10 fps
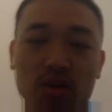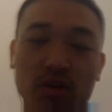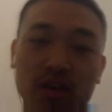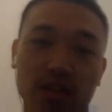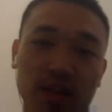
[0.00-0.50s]

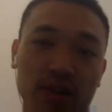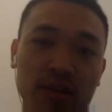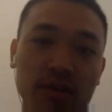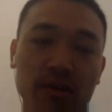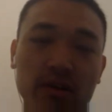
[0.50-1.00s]
and
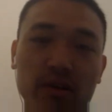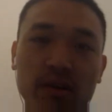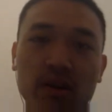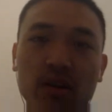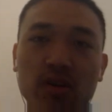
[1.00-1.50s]
error.
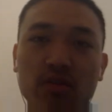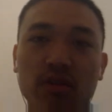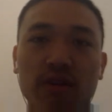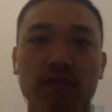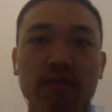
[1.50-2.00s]
You
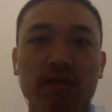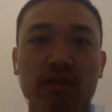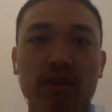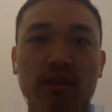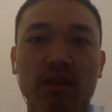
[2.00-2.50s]

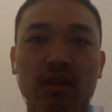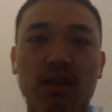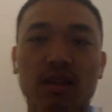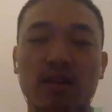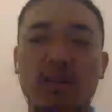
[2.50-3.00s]
definitely
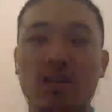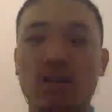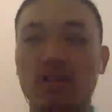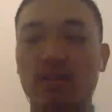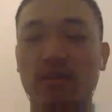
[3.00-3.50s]
need
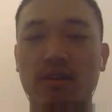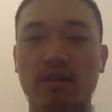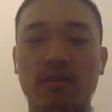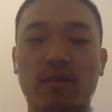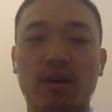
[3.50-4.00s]

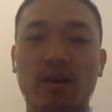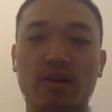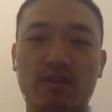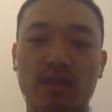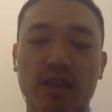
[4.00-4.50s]
to
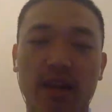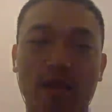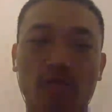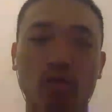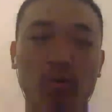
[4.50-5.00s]

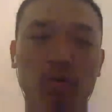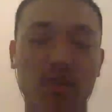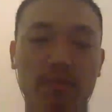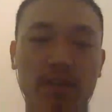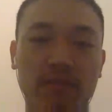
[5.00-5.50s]
understand what
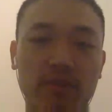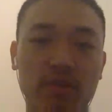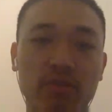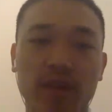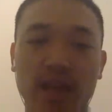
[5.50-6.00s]
works best for
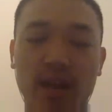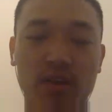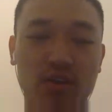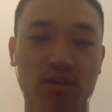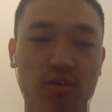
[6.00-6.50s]
you and how
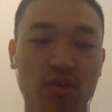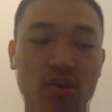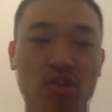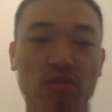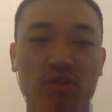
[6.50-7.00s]
you
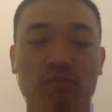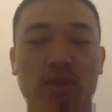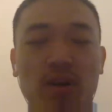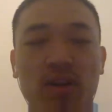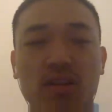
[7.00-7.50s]

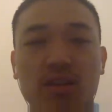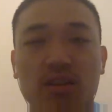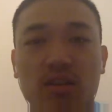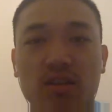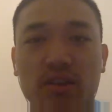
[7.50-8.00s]
respond
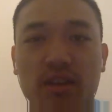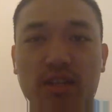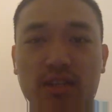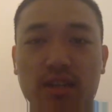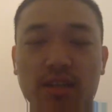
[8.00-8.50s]
to certain
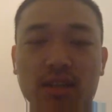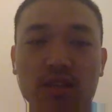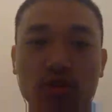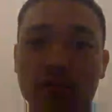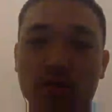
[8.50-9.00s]
exercises.
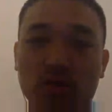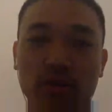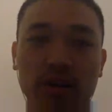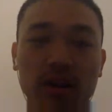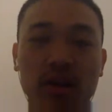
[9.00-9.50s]
So I'm
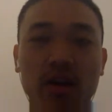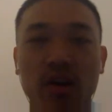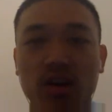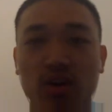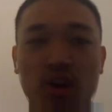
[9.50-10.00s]
sure
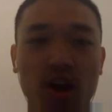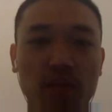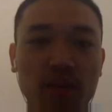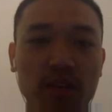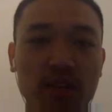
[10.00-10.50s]
your
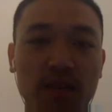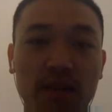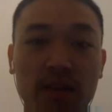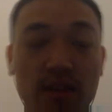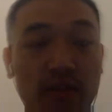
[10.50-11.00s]

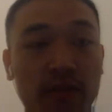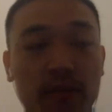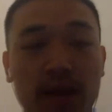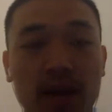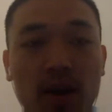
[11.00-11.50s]
RPE7 is different
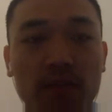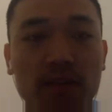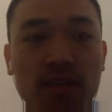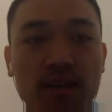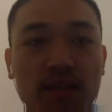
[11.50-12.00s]
from my
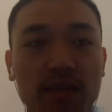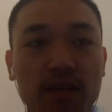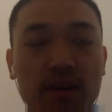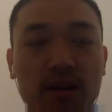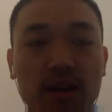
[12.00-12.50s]
RPE7.
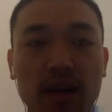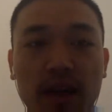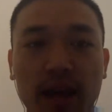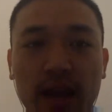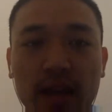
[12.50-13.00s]

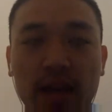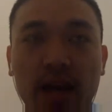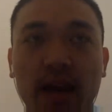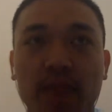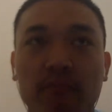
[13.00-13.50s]
And
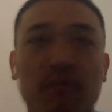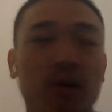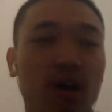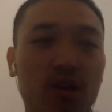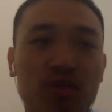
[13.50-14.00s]
I'm
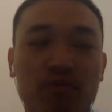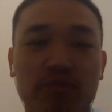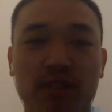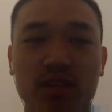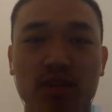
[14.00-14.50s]

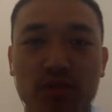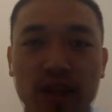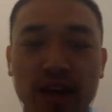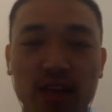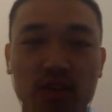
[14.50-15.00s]
100% sure
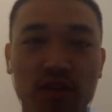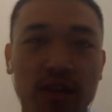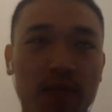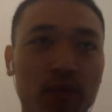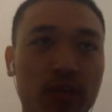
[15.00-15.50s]
as you gain more